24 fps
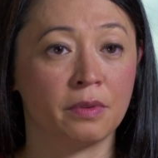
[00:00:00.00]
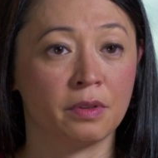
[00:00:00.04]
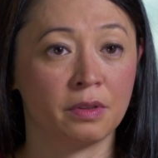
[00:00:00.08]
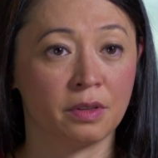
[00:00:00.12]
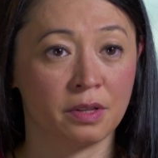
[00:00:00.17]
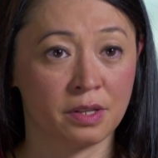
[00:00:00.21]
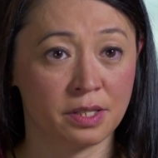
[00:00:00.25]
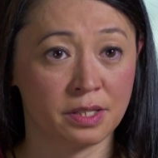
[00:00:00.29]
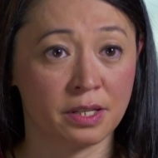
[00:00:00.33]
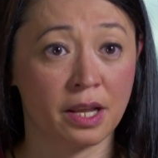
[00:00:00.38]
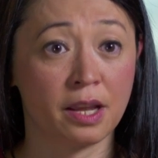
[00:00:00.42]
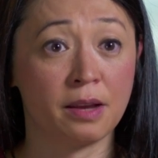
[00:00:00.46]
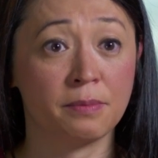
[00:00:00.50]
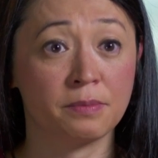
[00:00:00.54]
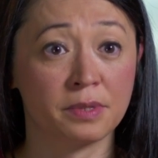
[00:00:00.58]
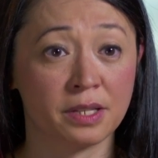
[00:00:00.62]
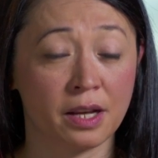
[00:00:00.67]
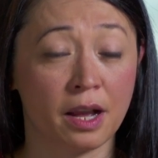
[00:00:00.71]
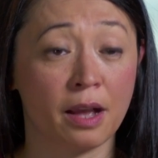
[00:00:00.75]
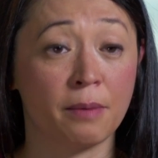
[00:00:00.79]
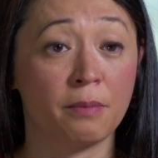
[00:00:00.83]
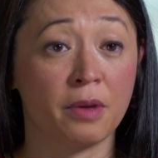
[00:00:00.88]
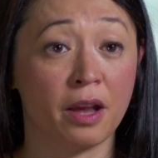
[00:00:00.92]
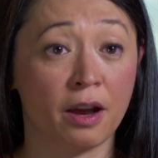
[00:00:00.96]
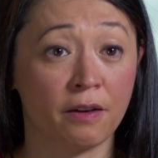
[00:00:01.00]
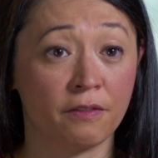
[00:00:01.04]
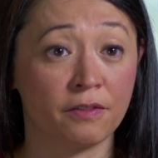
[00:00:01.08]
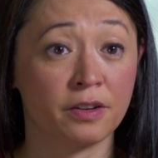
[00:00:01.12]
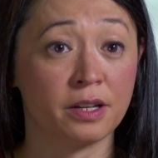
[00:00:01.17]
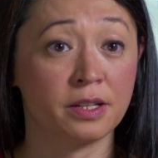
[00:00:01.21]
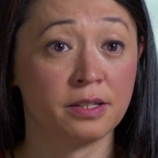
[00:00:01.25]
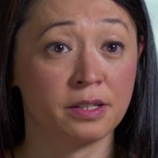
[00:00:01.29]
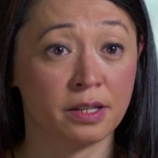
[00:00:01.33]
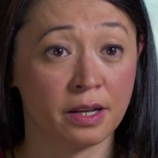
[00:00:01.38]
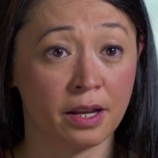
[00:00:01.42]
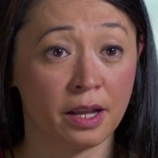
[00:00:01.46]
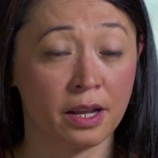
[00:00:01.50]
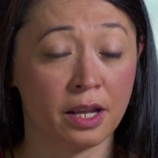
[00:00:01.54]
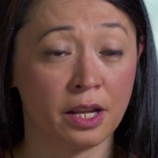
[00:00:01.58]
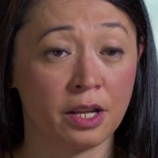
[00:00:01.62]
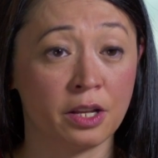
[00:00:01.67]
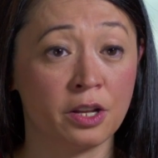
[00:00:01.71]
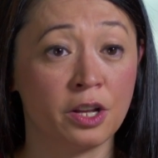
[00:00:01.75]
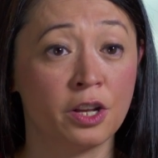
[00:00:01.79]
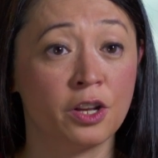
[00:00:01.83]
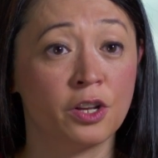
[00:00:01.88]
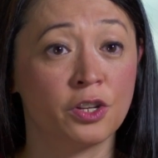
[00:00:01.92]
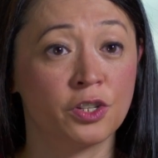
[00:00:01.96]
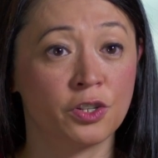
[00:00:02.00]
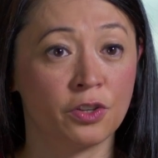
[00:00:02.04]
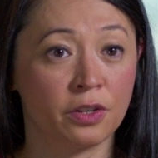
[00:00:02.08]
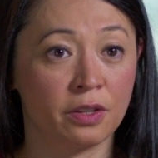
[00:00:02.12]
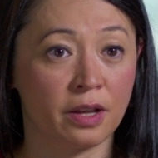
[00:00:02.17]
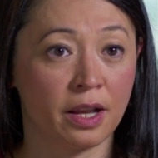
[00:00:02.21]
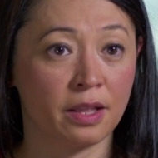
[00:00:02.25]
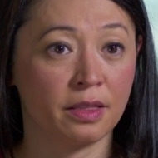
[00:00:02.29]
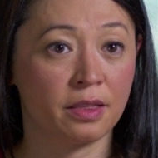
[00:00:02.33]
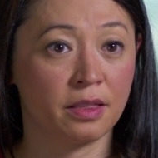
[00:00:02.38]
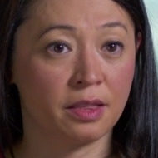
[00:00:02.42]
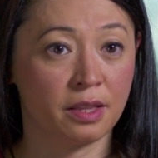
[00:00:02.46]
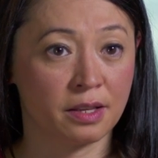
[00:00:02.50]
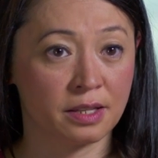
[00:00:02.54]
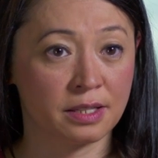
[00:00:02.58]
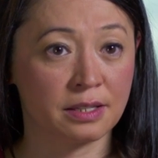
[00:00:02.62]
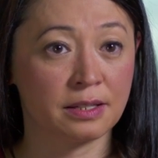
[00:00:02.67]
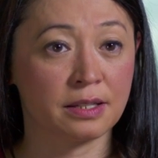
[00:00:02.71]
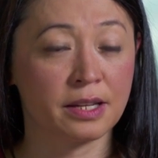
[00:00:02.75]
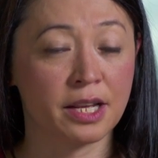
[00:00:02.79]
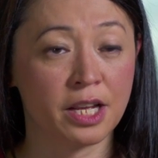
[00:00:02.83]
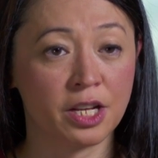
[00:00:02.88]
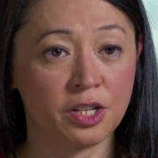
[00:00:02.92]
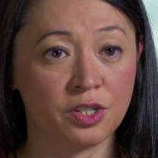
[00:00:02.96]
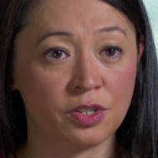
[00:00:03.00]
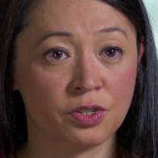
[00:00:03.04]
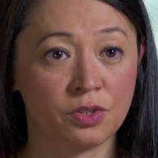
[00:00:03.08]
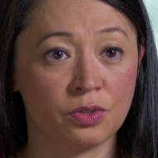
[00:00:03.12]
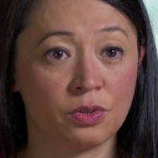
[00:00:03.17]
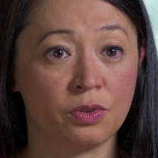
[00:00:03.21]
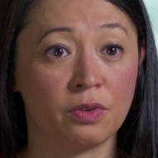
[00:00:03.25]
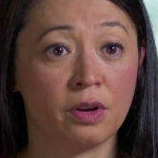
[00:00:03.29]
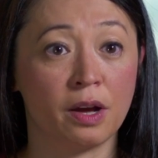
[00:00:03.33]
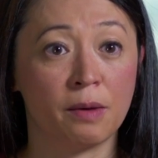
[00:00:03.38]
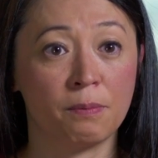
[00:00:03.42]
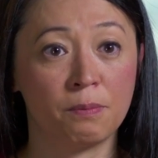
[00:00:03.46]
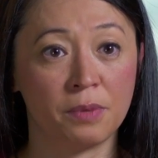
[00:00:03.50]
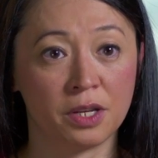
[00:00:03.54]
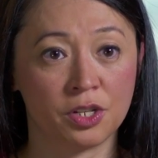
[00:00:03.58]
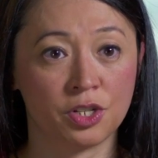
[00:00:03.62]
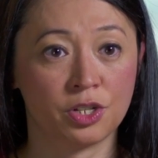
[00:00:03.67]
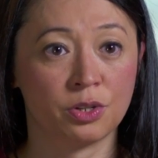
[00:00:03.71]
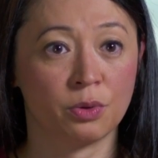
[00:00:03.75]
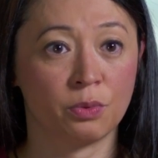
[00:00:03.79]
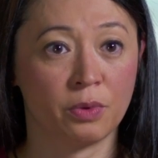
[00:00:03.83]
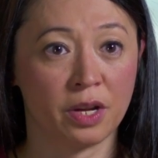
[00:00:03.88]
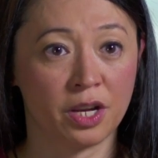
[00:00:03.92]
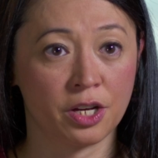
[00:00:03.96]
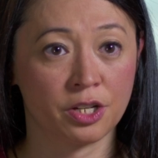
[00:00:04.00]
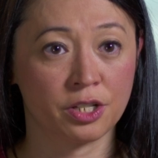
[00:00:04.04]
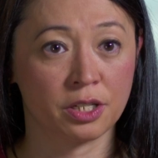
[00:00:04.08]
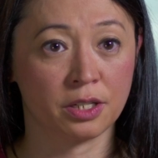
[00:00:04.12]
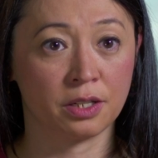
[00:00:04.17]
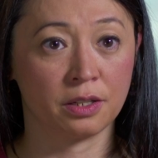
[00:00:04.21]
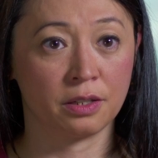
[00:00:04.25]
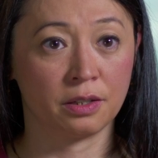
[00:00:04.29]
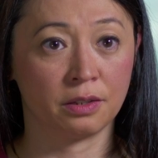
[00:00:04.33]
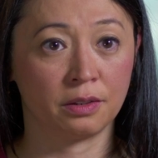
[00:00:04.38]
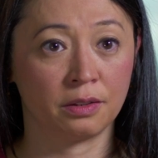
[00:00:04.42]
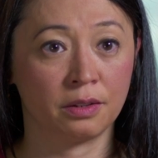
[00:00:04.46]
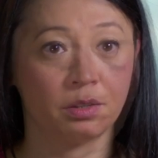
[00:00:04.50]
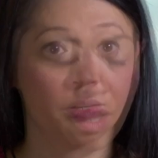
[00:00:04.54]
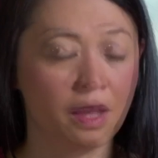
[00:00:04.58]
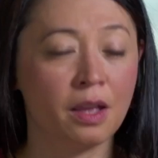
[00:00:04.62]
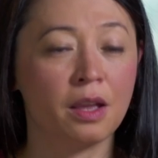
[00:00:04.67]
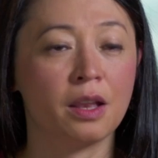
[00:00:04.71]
the same time every day so that this leads to habituation.